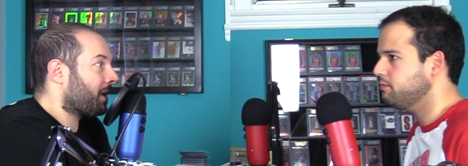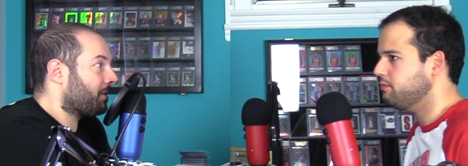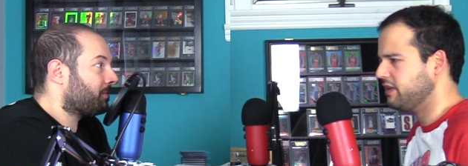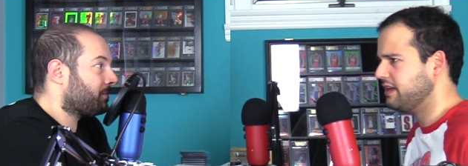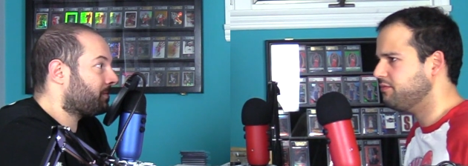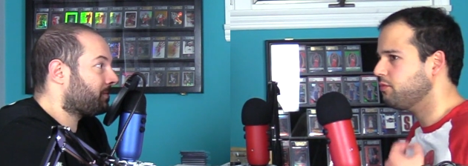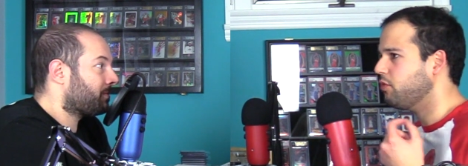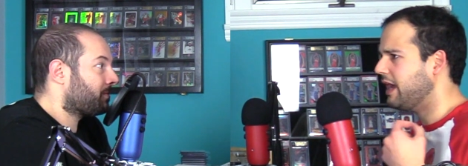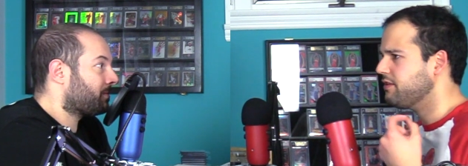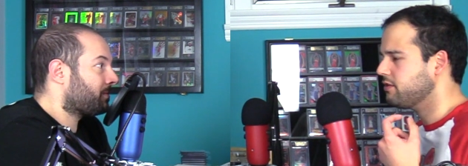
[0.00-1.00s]
Speaker 1: yeah. But like, from
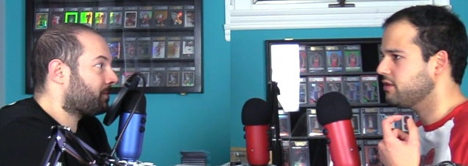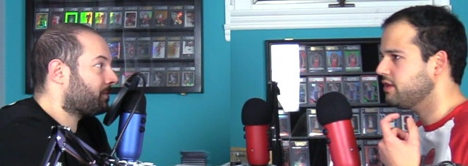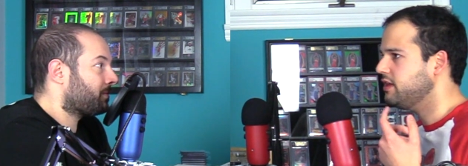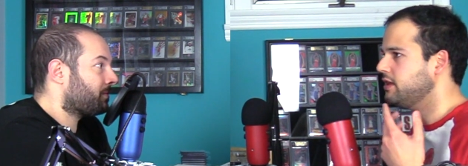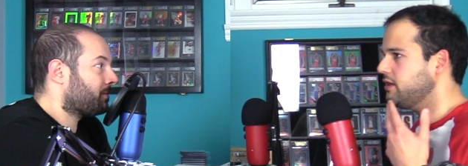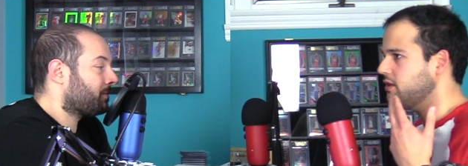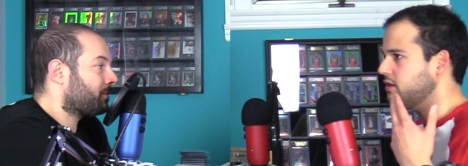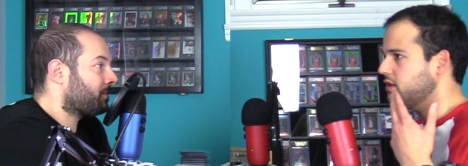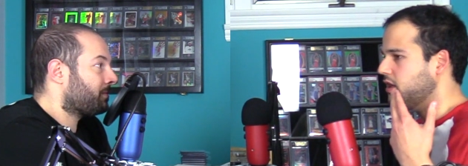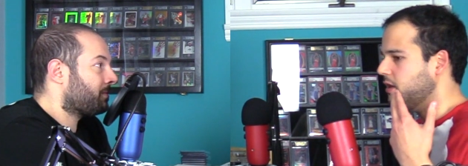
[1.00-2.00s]
what I heard,
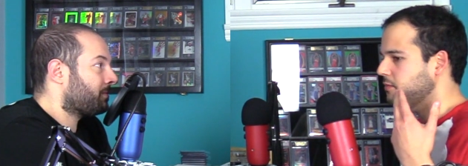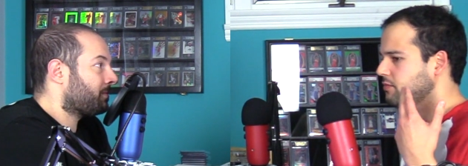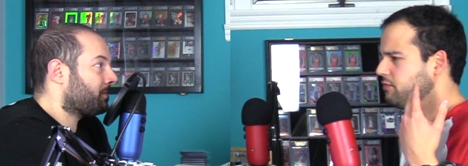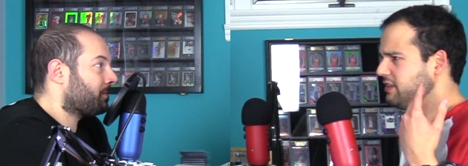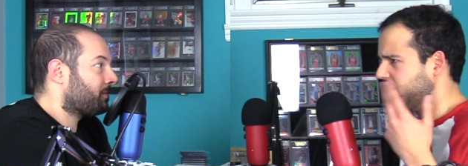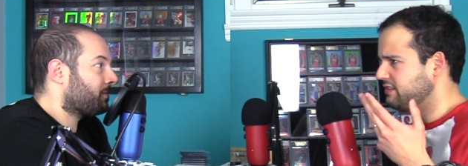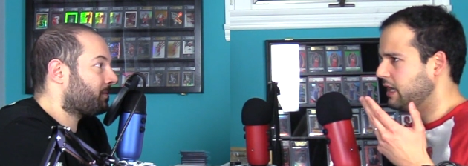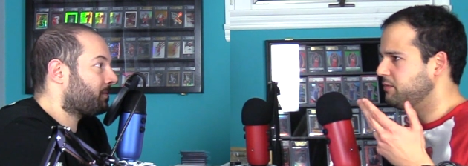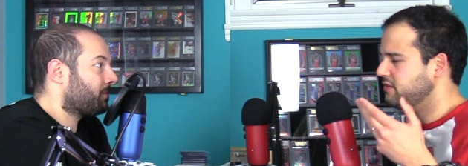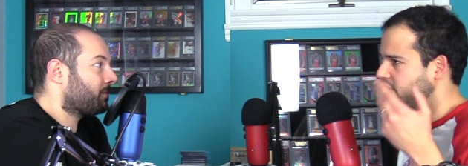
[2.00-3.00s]
um, a lot of
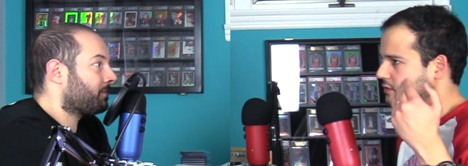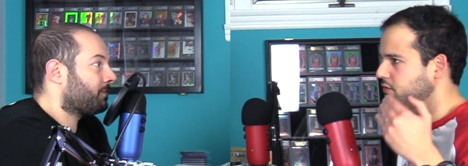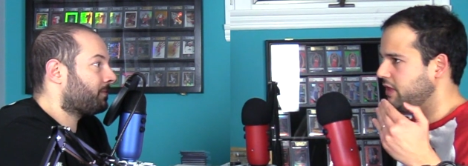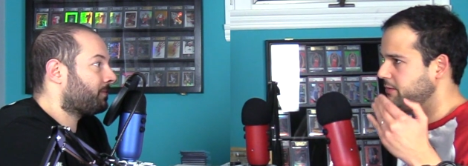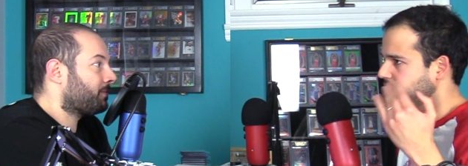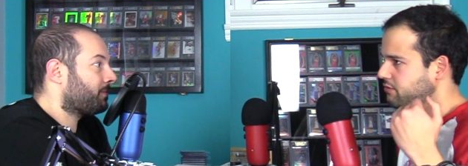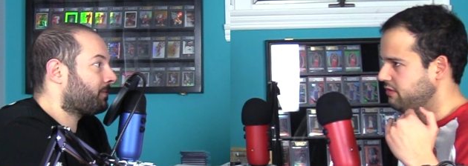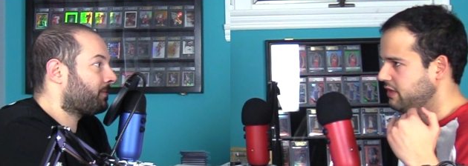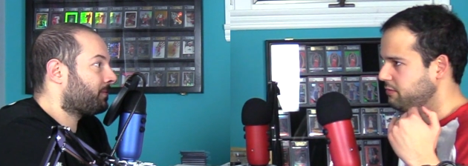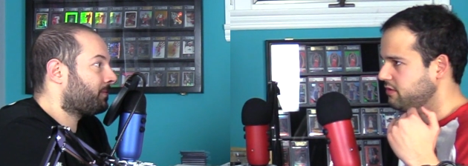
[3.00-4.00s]
times it's like two families and three
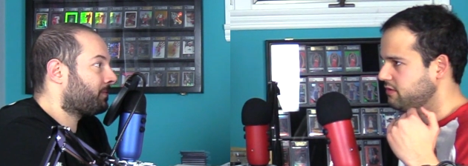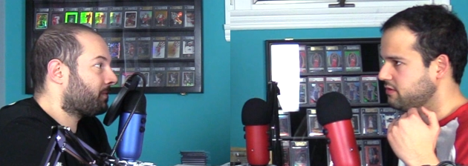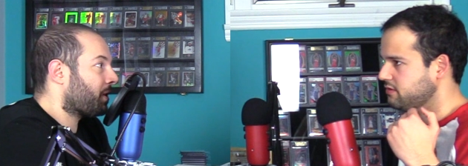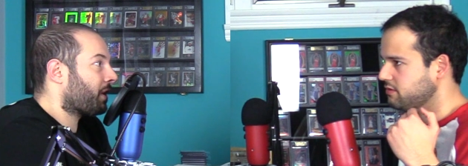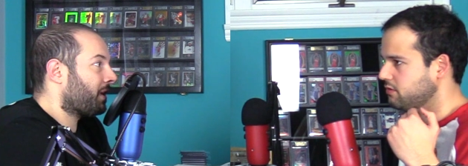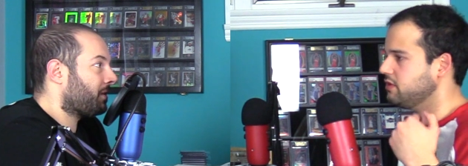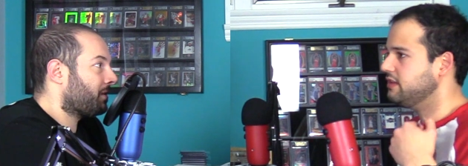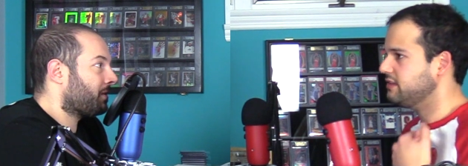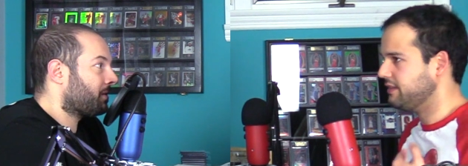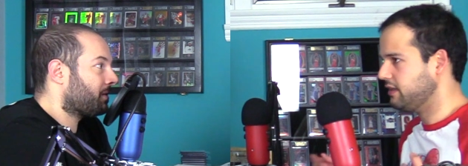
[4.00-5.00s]
families. Okay. Or
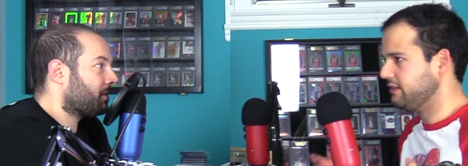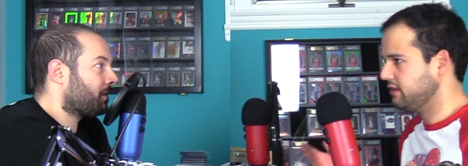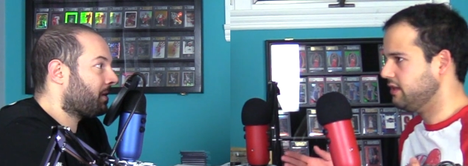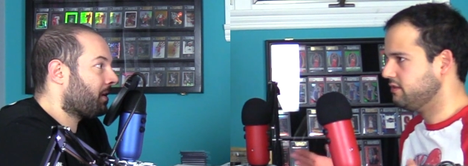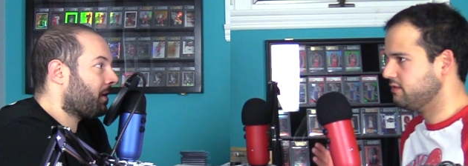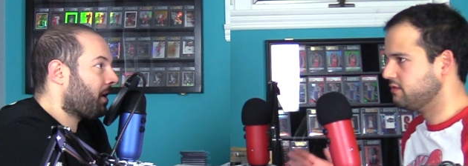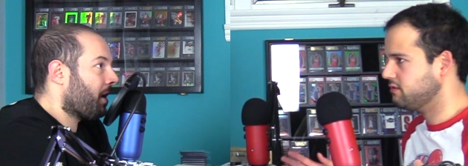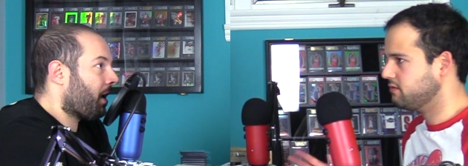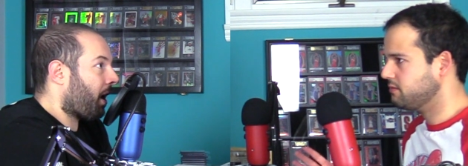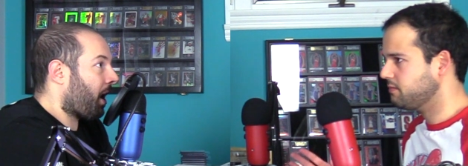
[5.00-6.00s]
is that not the case?
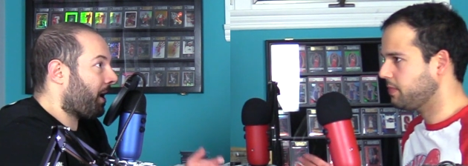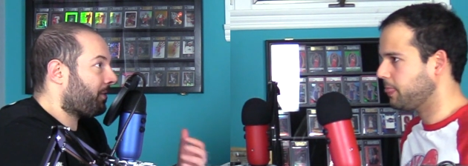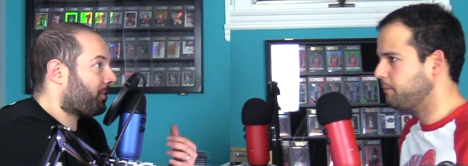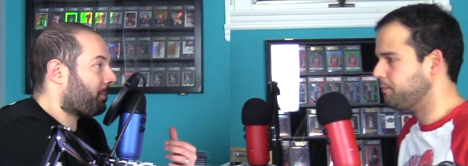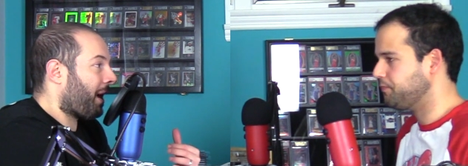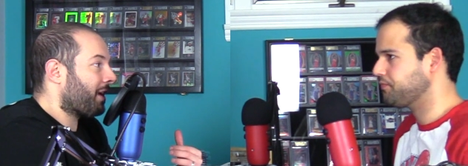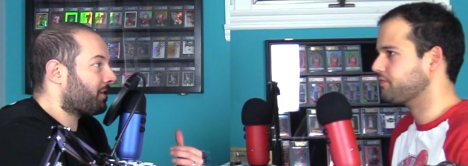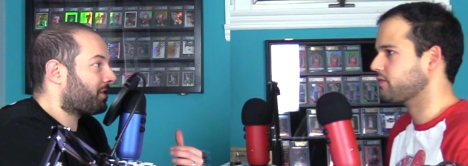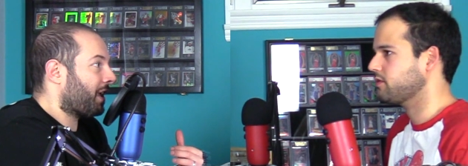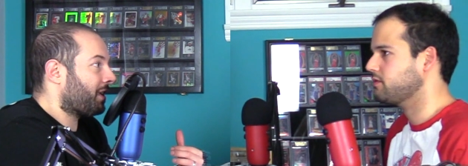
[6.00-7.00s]
Speaker 2: Uh, and from my
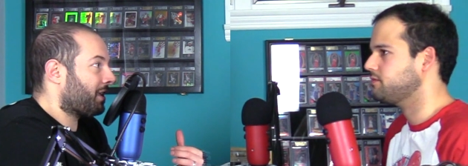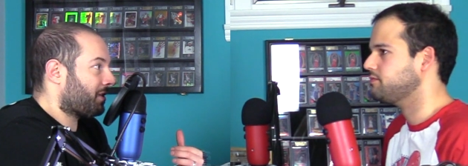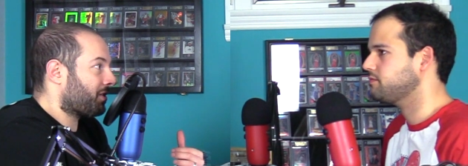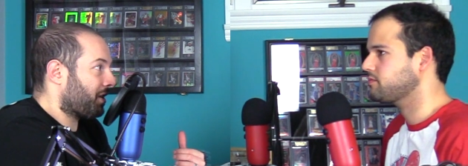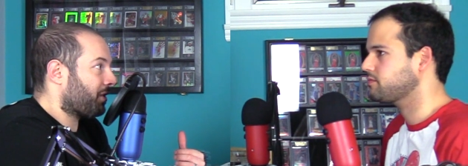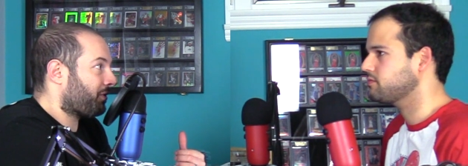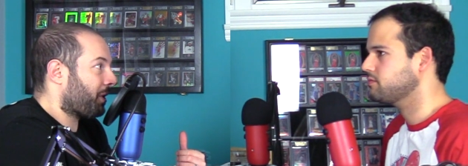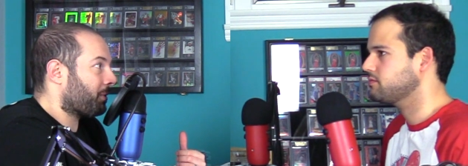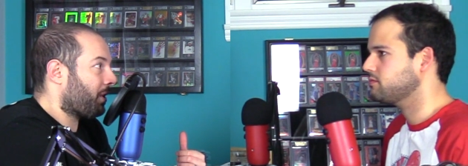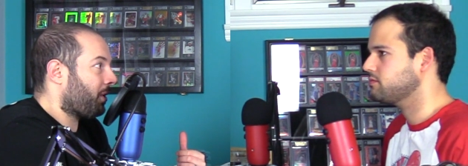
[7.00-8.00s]
understanding, it's a single
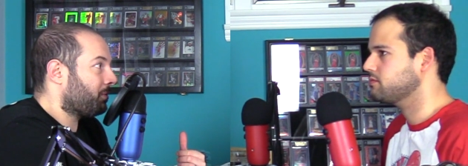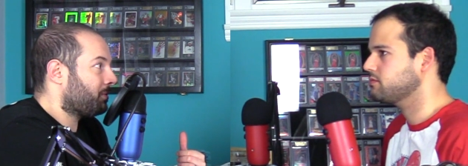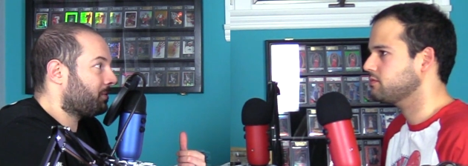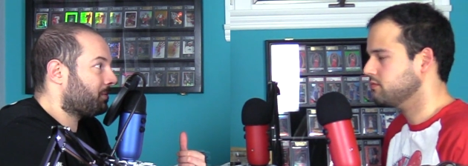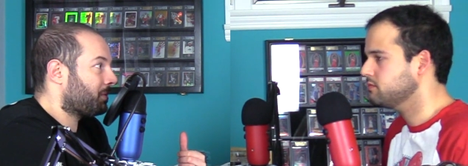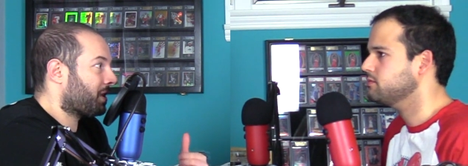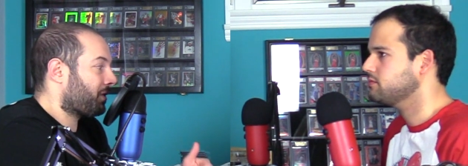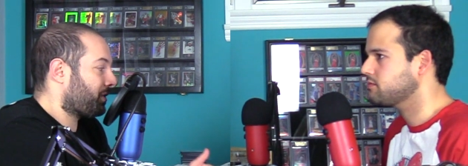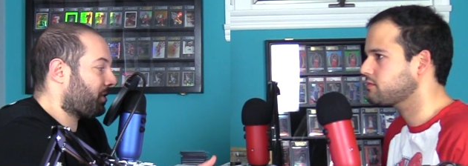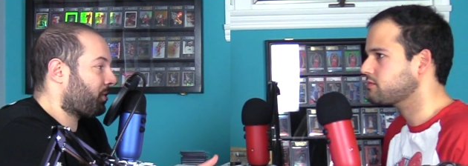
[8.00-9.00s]
family home mm-hmm. because
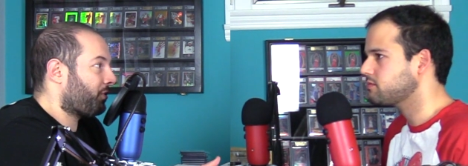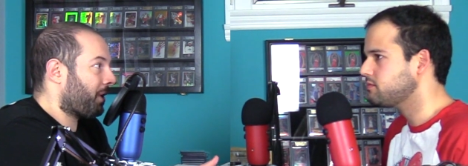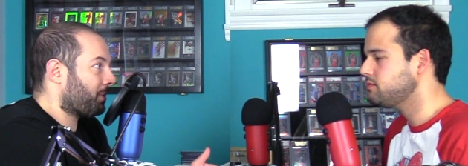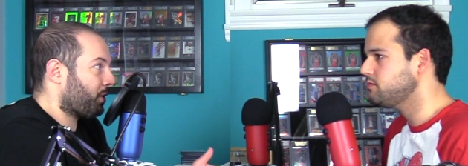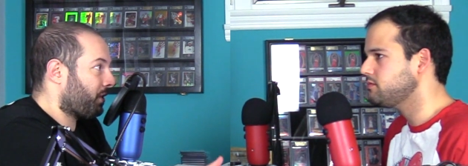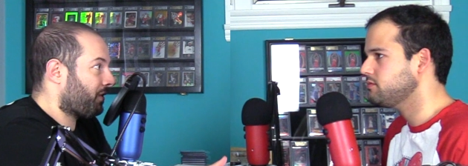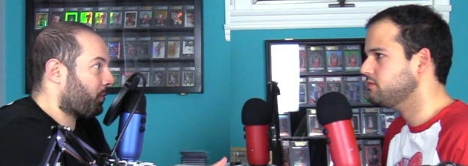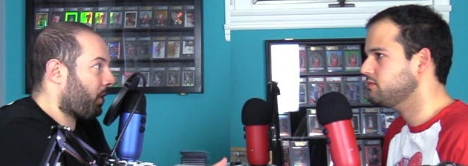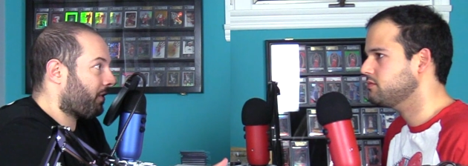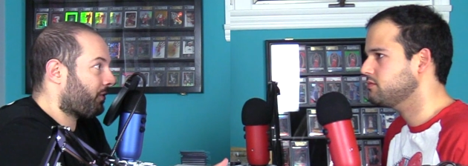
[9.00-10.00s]
if it's a two family, you live
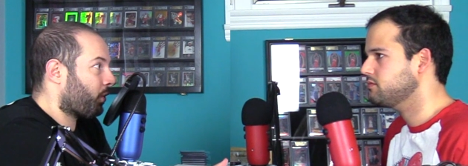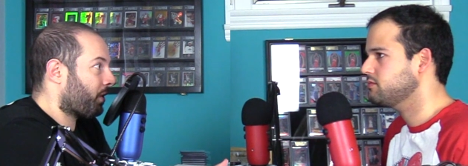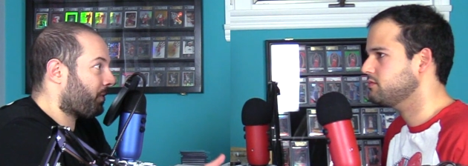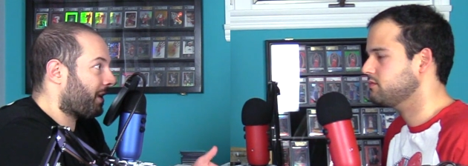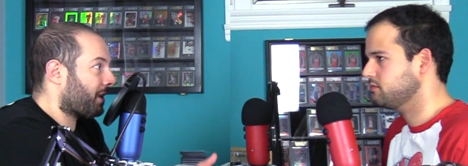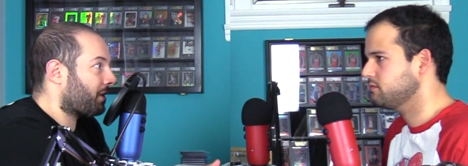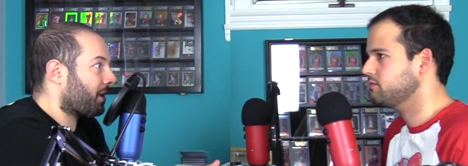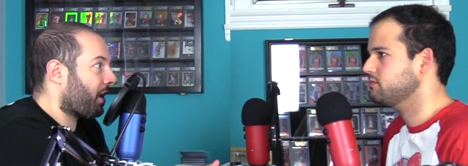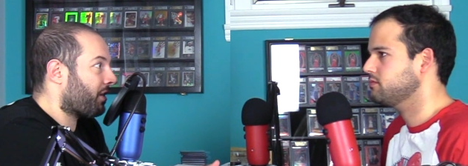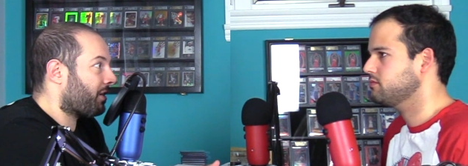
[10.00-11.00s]
in one floor, you rent out
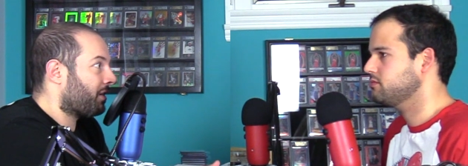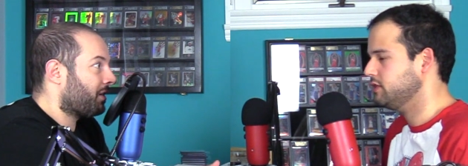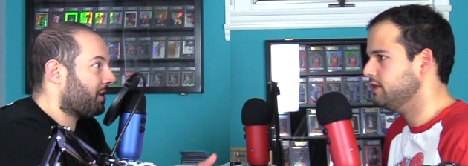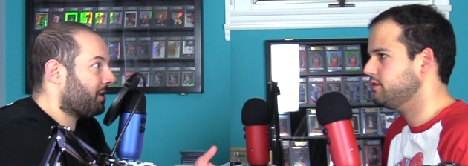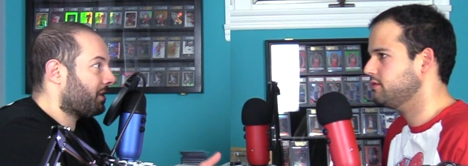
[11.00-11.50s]
the other. Yeah.